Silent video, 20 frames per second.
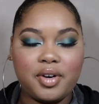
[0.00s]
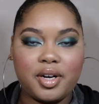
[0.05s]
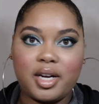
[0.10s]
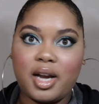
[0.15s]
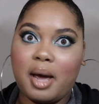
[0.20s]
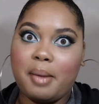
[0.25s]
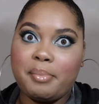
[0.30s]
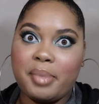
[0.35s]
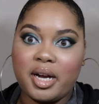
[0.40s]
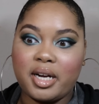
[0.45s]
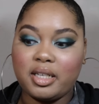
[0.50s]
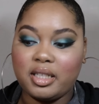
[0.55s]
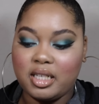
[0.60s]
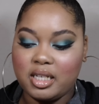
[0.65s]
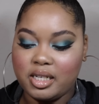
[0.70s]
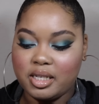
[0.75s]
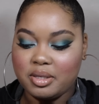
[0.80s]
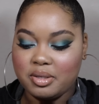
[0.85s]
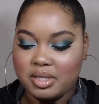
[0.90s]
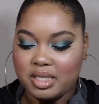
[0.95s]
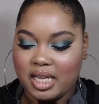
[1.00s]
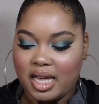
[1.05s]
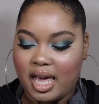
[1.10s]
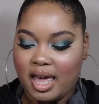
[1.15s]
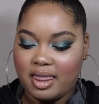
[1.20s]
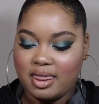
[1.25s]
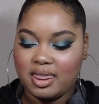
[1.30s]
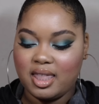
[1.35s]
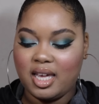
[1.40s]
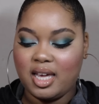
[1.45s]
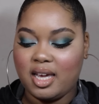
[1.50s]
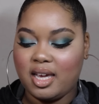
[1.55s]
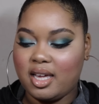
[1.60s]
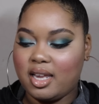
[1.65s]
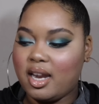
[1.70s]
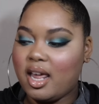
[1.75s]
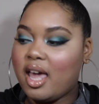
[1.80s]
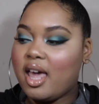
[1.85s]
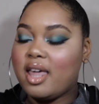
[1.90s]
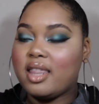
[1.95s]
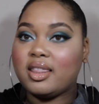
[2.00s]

and I barely use it and then